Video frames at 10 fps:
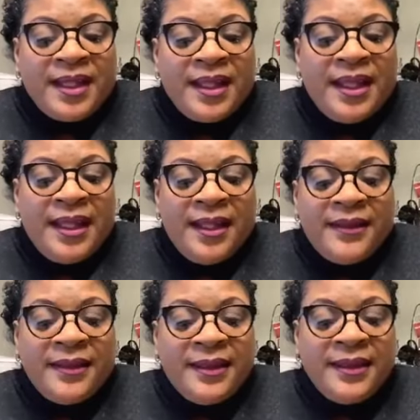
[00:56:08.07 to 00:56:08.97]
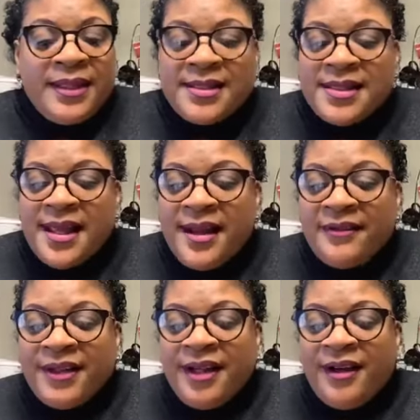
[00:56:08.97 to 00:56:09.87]
in this
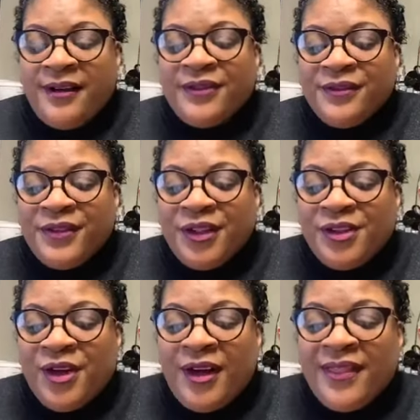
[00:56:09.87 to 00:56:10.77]
area of the vineyard.